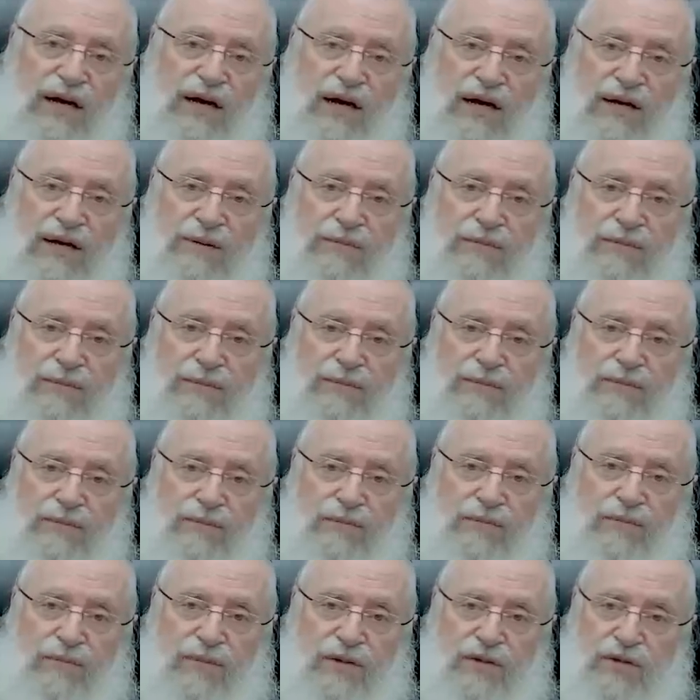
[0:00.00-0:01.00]
and
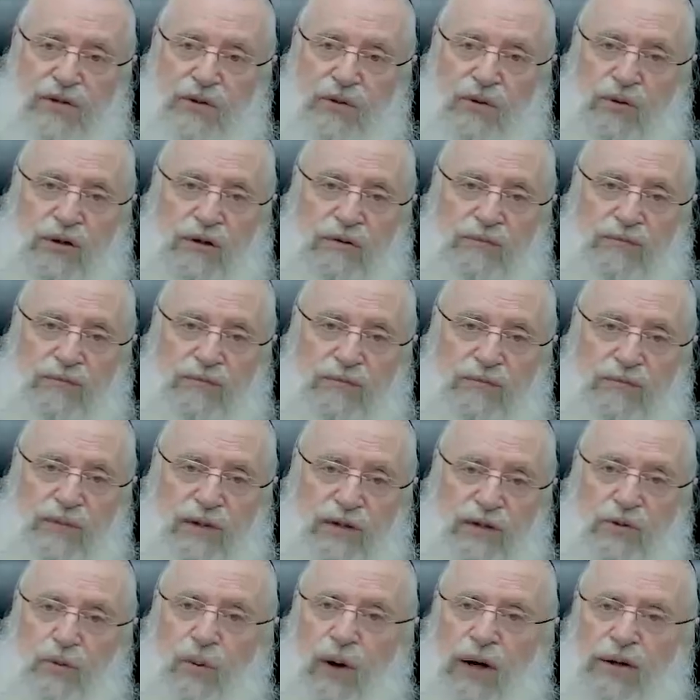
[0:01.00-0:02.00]
sukkah.
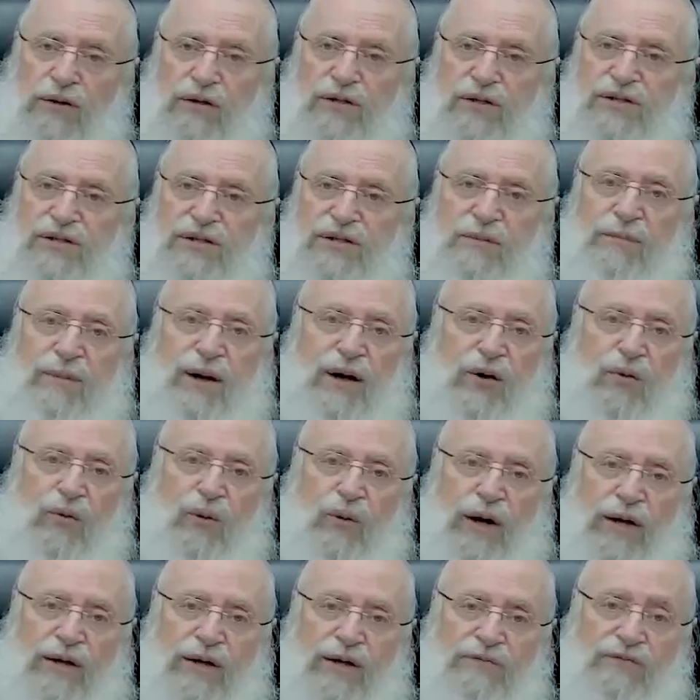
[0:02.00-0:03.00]
So why doesn't the Bach
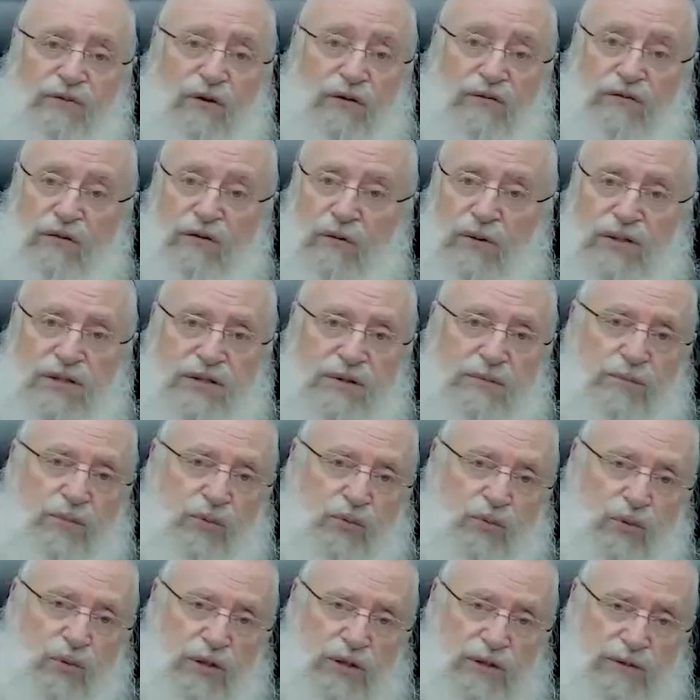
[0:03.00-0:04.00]
write it? For a very
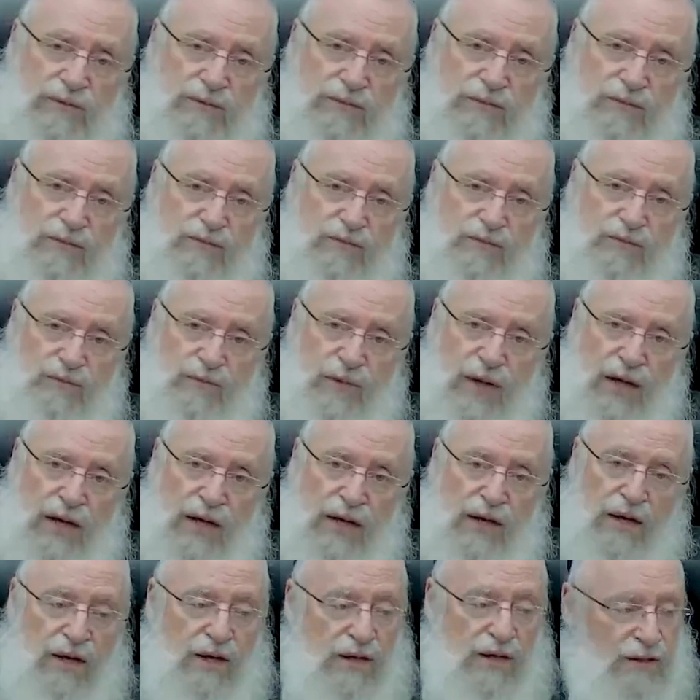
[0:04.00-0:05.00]
simple reason.
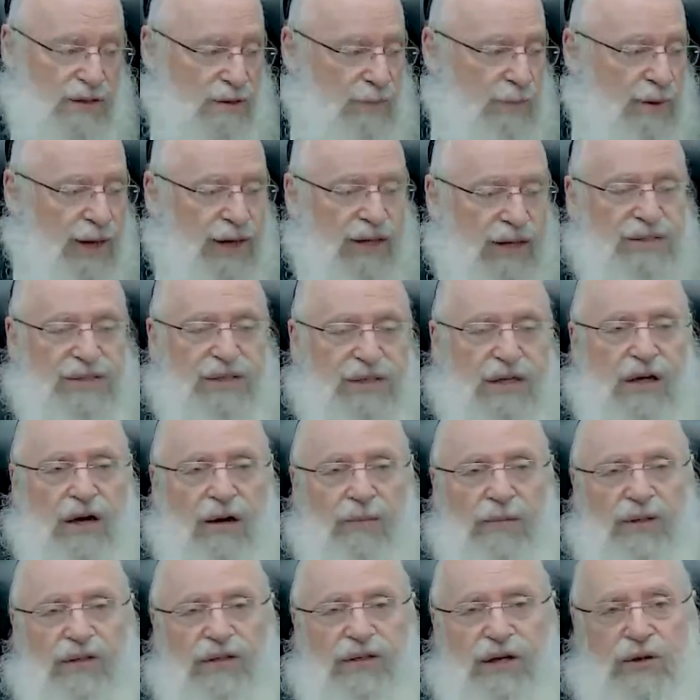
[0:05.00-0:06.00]
The Bach is a
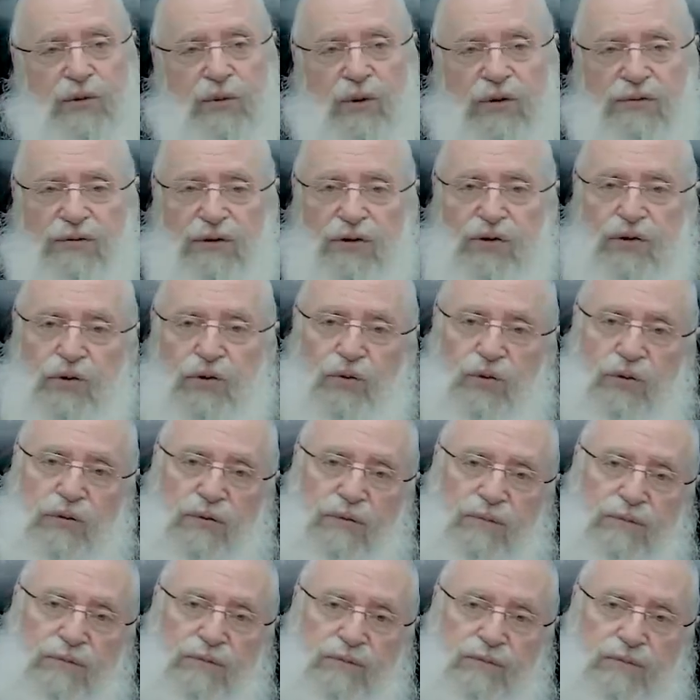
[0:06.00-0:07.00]
commentator on the
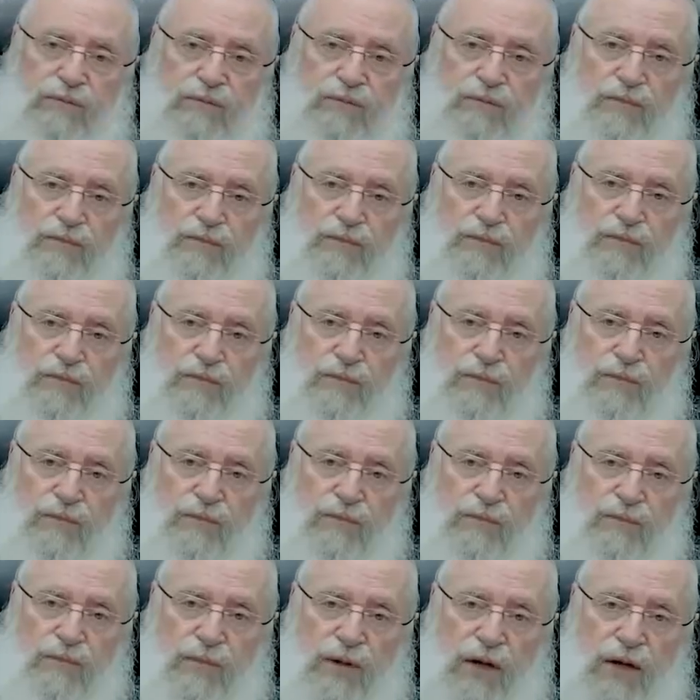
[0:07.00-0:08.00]
Torah.
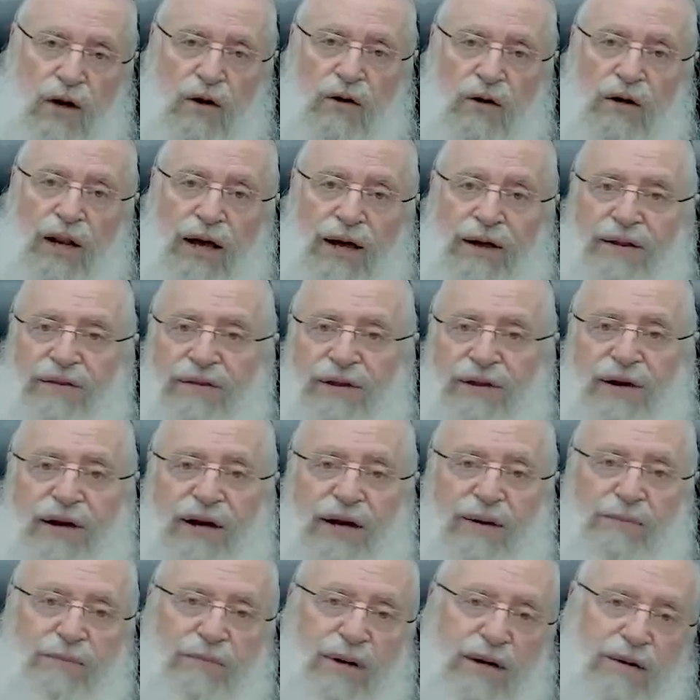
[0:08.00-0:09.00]
Unlike the
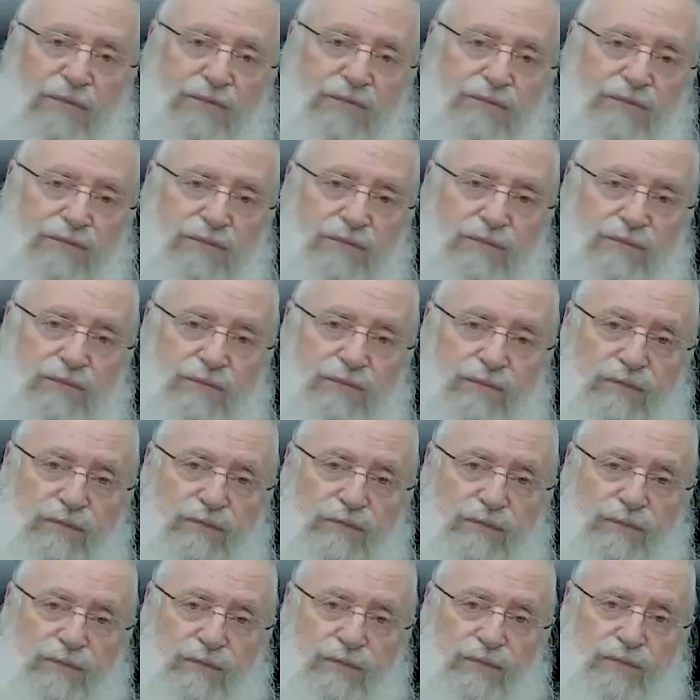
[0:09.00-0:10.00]
Rambam
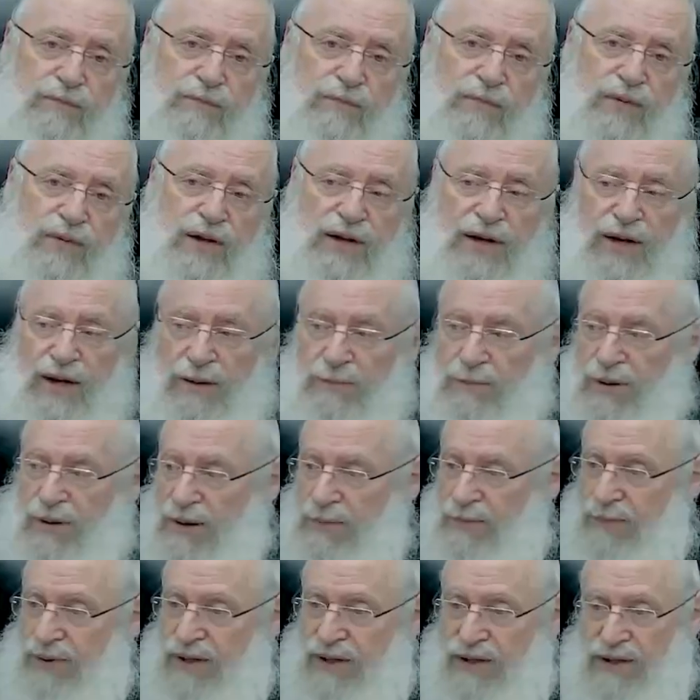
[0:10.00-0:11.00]

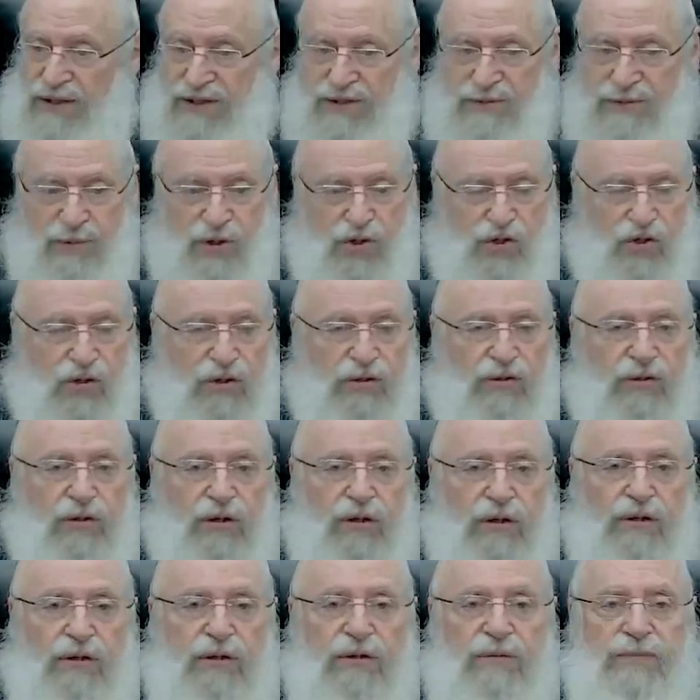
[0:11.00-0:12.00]
in his Mishnah
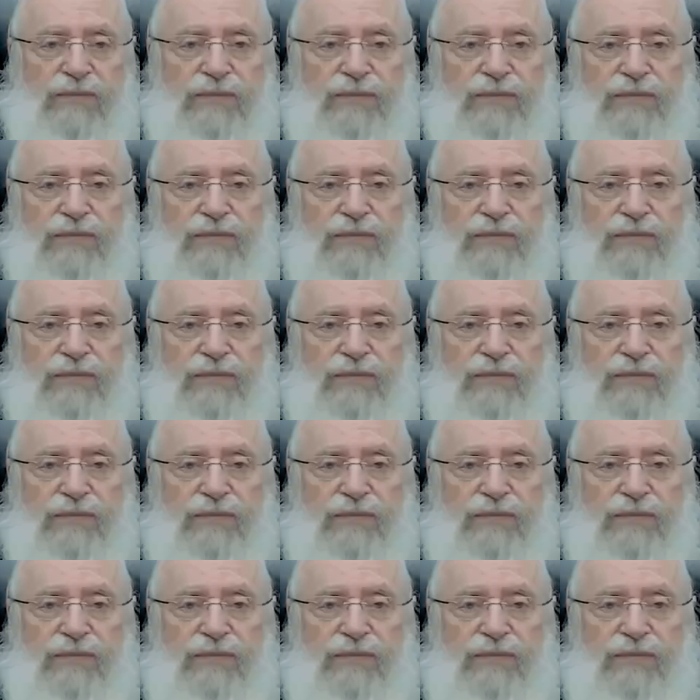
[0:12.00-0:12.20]
Torah